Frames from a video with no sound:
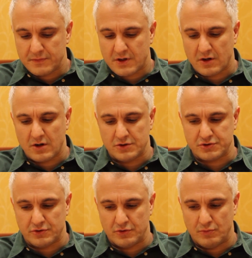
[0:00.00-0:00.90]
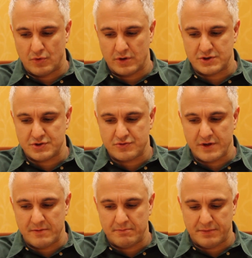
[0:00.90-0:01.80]
culture, a little more
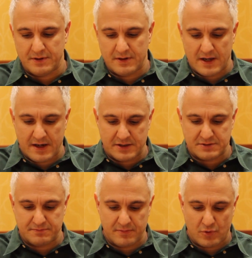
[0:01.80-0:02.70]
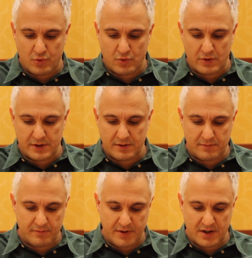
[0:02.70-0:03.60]
extreme, but at its core it
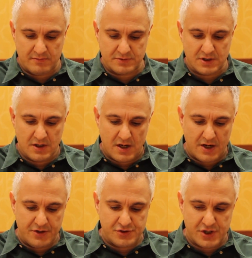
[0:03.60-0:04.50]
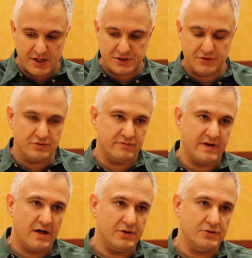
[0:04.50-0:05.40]
becomes, how do you change those
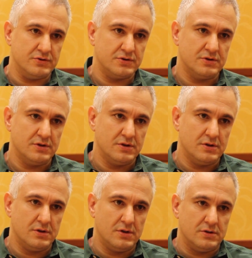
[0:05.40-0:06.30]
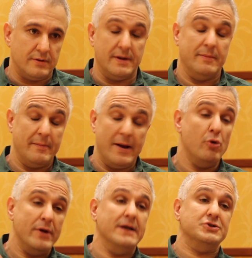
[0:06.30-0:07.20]
values? I mean, my
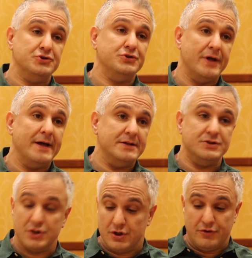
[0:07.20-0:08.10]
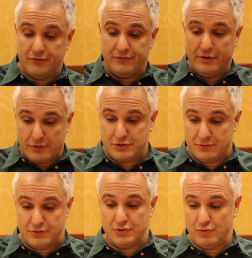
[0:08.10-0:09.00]
own answer to that is there are
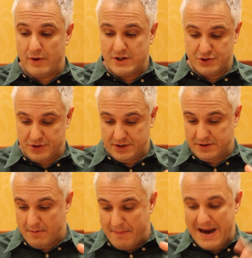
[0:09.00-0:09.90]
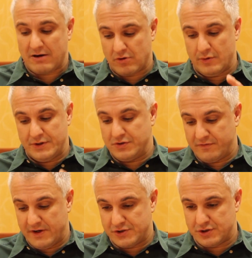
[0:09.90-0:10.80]
two ways. You need a macro
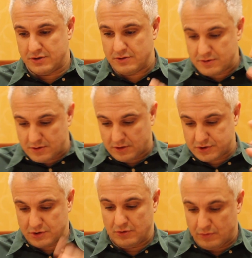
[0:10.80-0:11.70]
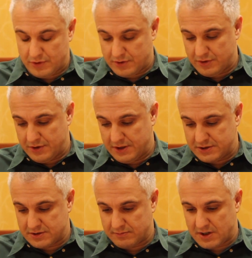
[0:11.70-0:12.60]
intervention, so you need
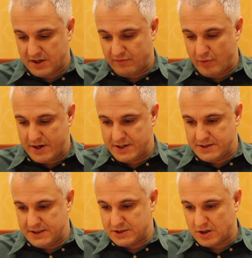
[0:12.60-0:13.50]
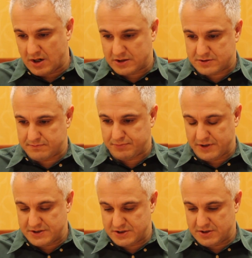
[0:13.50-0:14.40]
some kind of way to detox
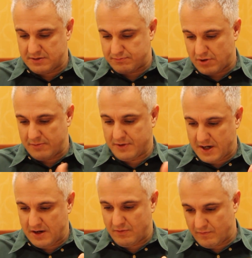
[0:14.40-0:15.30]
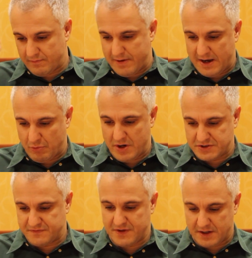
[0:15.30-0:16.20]
places that propagate bad ways
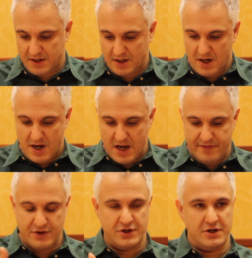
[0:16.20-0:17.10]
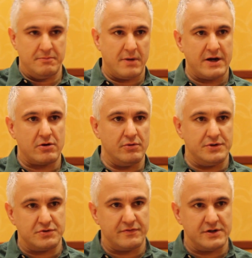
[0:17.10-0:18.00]
of thinking, and then you need a micro
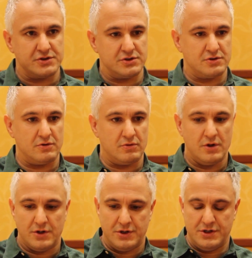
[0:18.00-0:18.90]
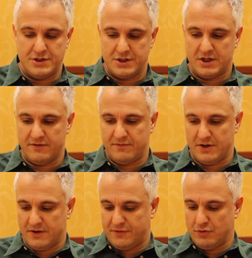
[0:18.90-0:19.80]
intervention. So you need to
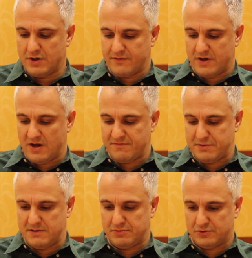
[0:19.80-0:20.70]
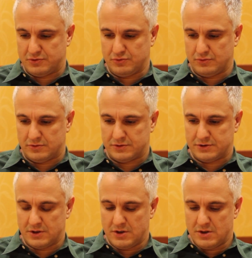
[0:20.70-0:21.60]
if you give enough people
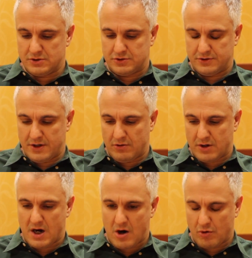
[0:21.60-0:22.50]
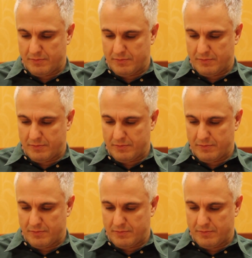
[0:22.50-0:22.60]
tools so that they don't cower